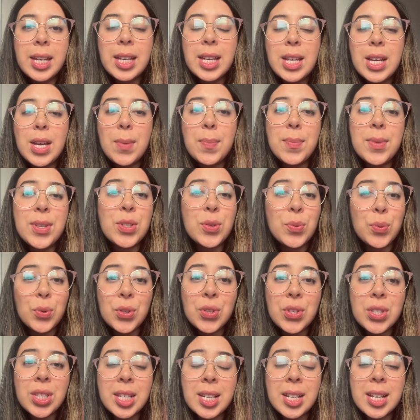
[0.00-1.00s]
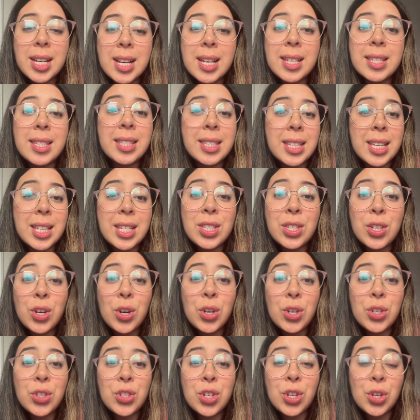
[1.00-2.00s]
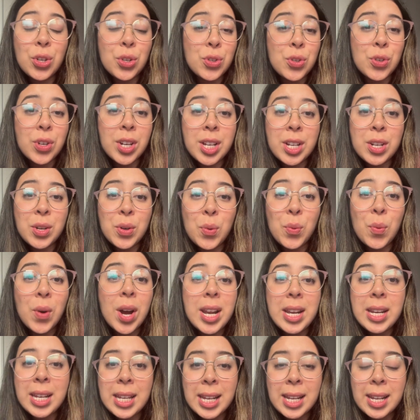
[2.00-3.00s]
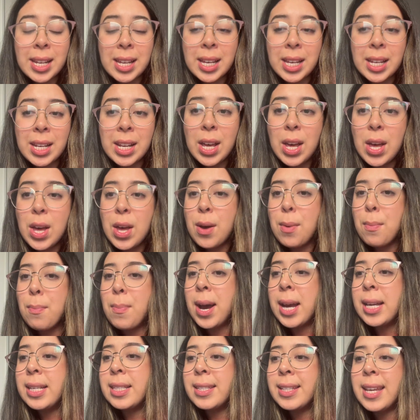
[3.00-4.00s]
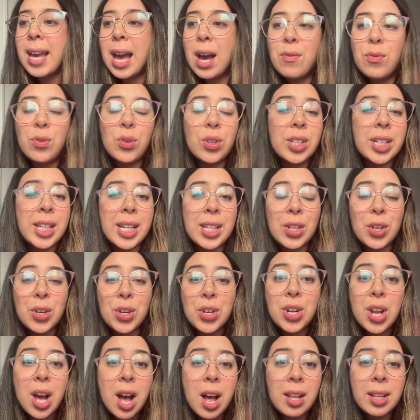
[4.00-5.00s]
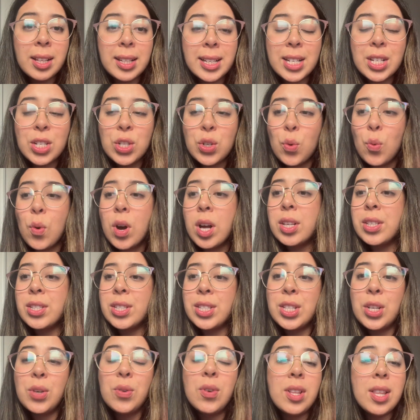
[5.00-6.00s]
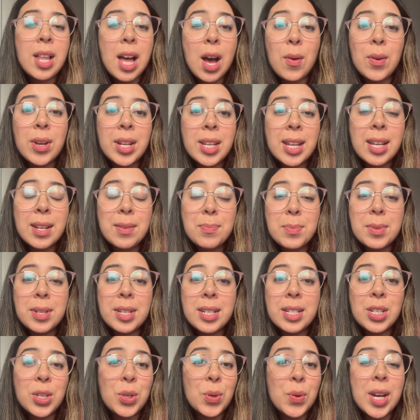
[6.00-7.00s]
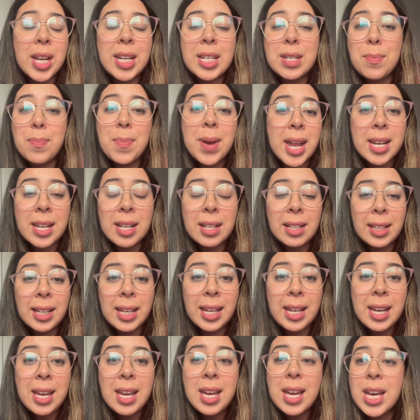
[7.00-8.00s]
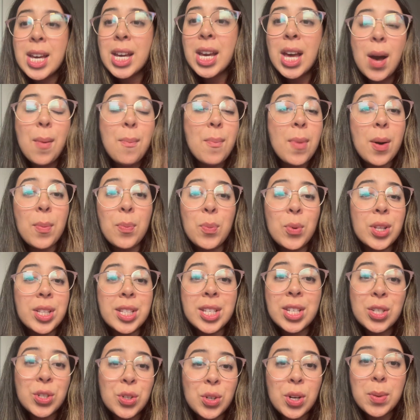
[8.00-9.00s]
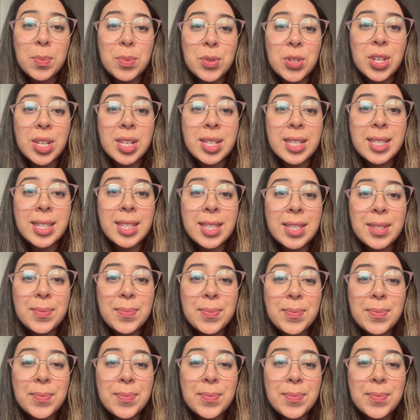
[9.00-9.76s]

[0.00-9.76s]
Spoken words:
Ms. Rusa assists her children when needed by scaffolding their knowledge while still allowing them to independently come up with descriptions.